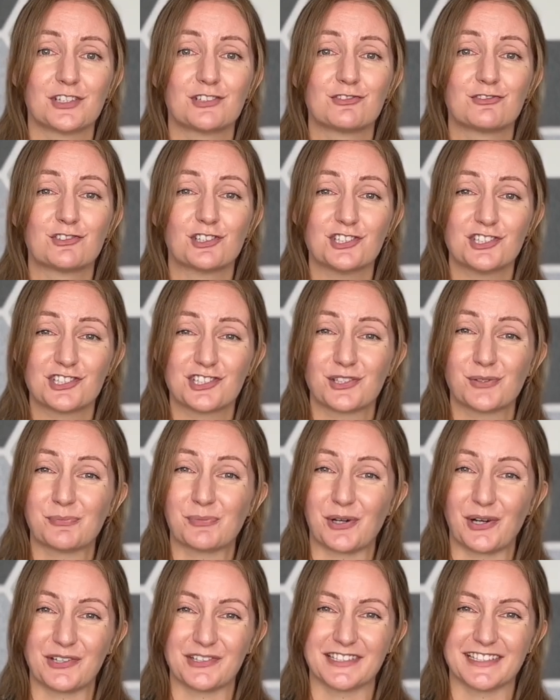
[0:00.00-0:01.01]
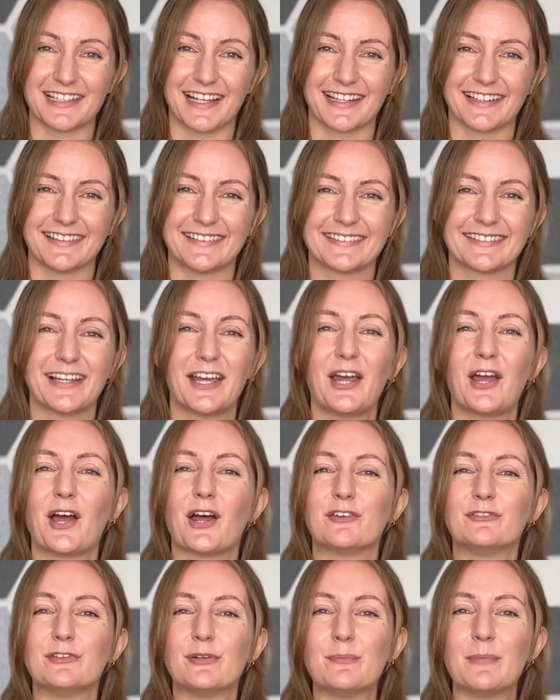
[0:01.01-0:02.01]
Trust the process
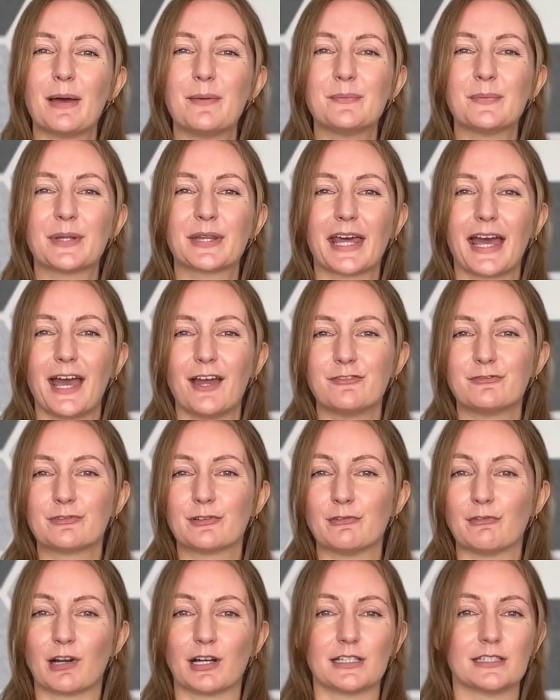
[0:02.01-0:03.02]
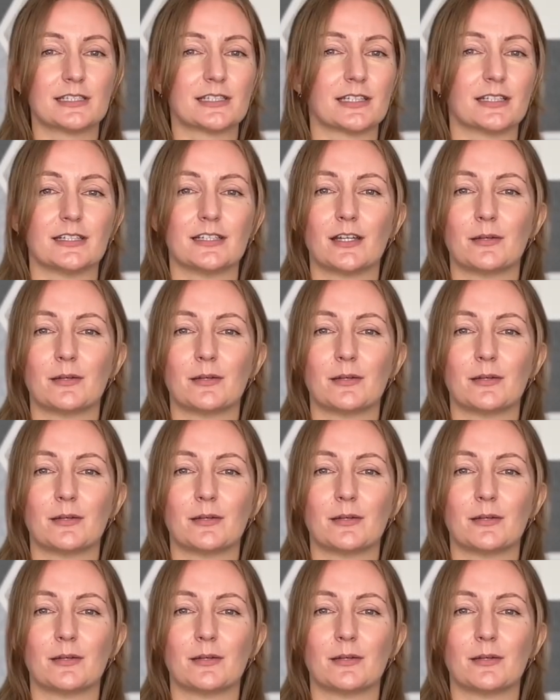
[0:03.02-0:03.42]
and remember that every writer, no